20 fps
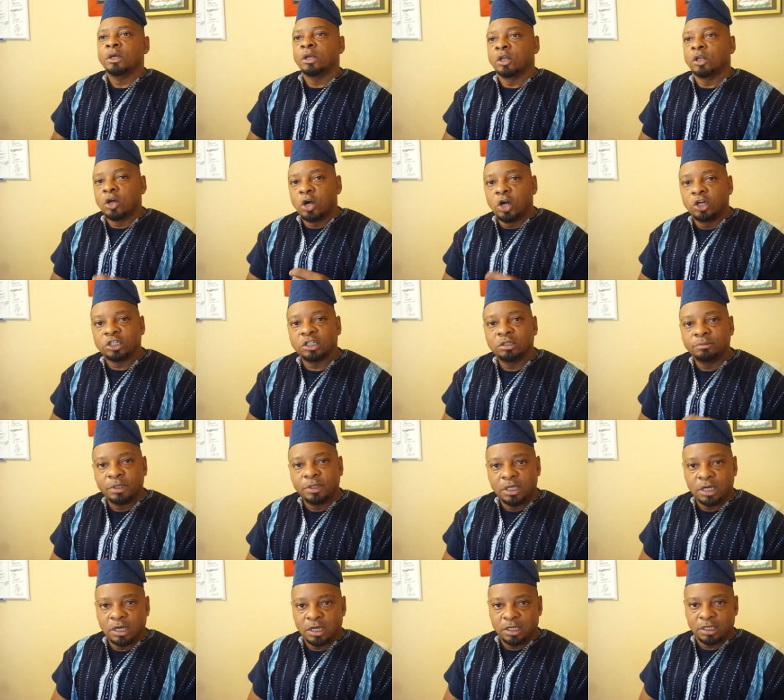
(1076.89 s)
largely
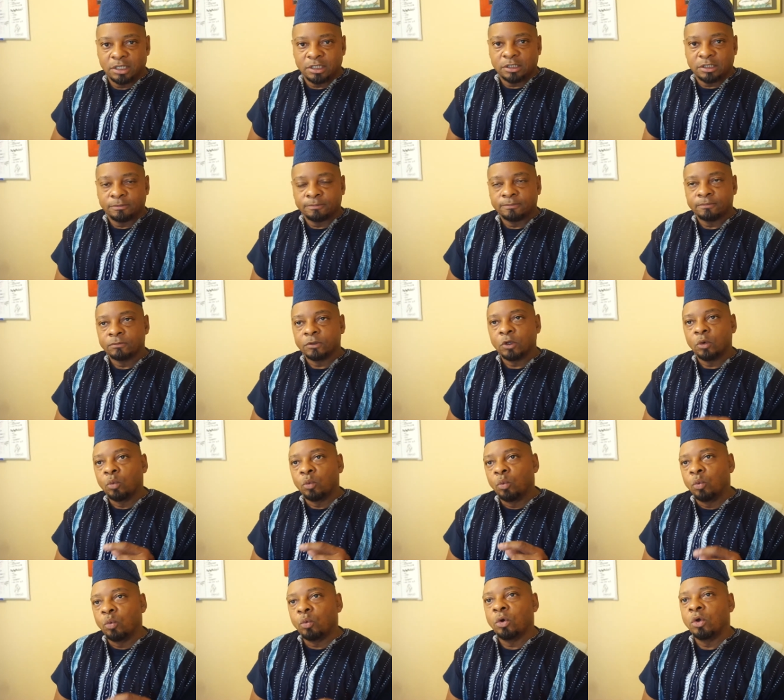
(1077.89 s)
because
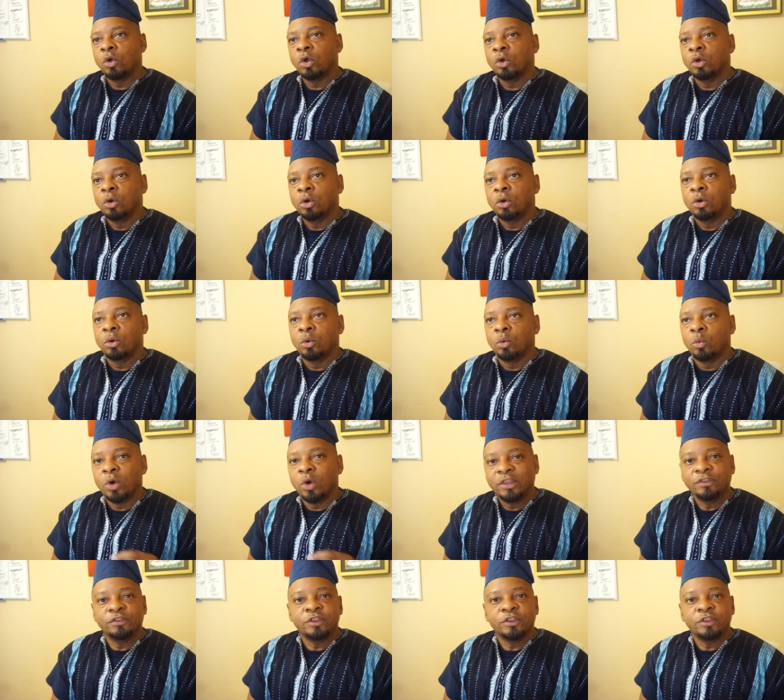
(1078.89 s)
when